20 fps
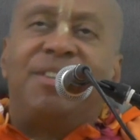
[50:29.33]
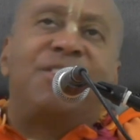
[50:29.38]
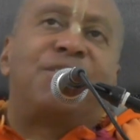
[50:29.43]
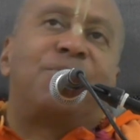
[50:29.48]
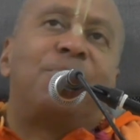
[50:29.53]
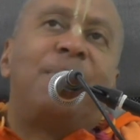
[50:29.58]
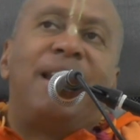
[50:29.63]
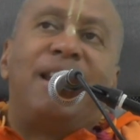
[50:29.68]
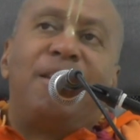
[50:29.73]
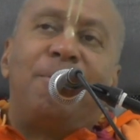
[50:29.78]

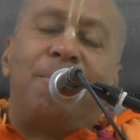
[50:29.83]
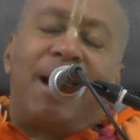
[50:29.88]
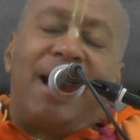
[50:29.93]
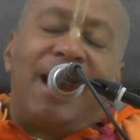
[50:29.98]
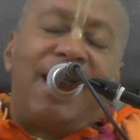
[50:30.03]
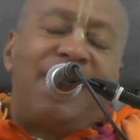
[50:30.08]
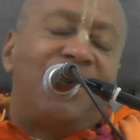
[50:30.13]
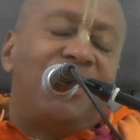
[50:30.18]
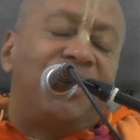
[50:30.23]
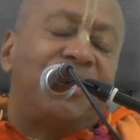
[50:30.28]
This many
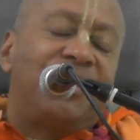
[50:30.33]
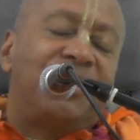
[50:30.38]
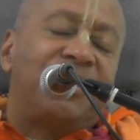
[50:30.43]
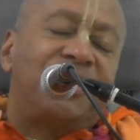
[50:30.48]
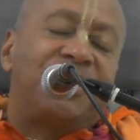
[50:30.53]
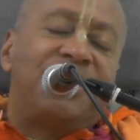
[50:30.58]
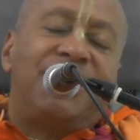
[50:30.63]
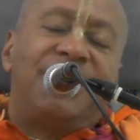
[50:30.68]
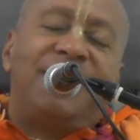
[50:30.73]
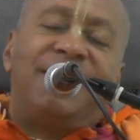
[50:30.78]

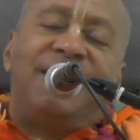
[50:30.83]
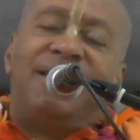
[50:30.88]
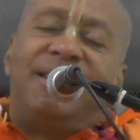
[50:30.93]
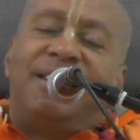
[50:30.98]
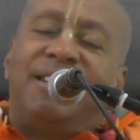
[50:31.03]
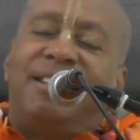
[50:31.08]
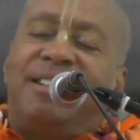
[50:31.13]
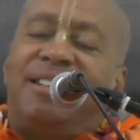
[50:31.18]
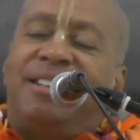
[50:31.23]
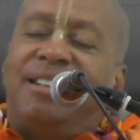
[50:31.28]
miles.
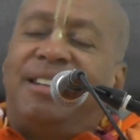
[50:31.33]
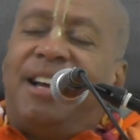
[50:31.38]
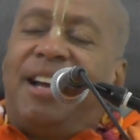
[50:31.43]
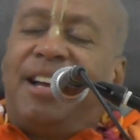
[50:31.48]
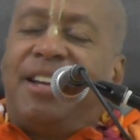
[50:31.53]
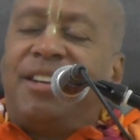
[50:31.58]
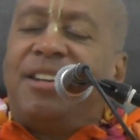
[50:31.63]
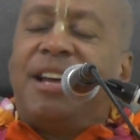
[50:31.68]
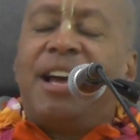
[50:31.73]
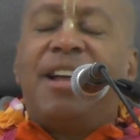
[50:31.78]

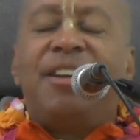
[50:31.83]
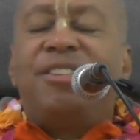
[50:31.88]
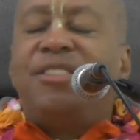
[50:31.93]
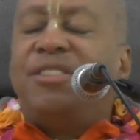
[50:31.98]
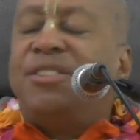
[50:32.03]
And